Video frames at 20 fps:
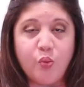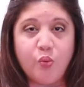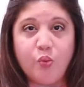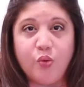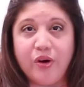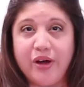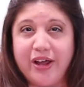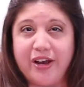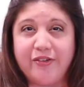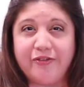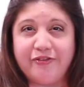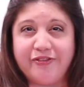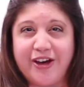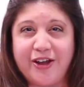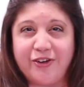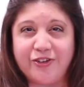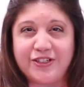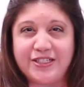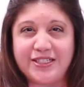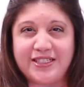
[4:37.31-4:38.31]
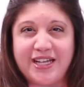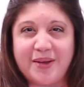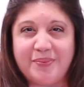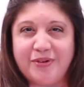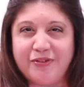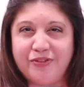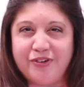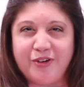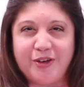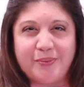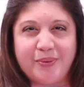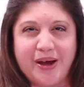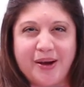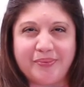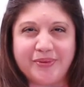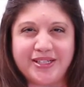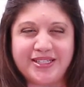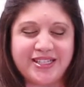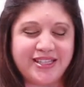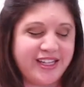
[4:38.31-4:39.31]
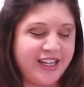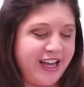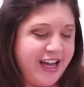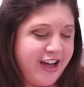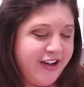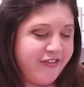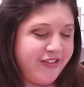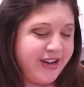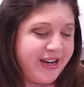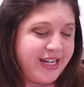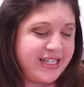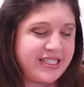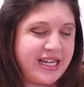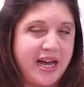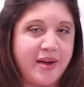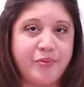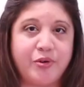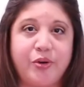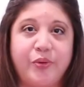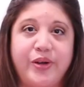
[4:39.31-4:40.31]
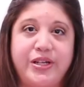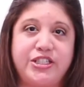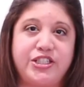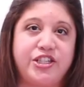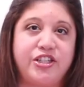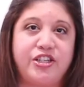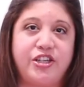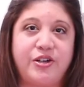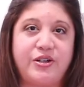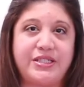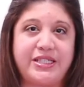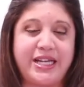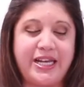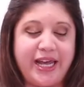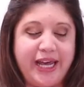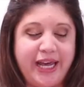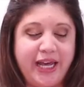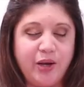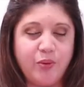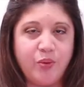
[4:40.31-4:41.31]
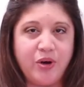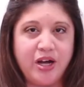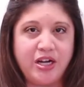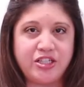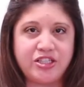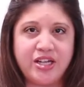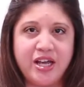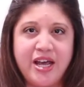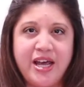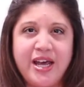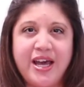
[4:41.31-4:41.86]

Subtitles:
one final step before we pop this in the oven is I'm going to use an egg wash.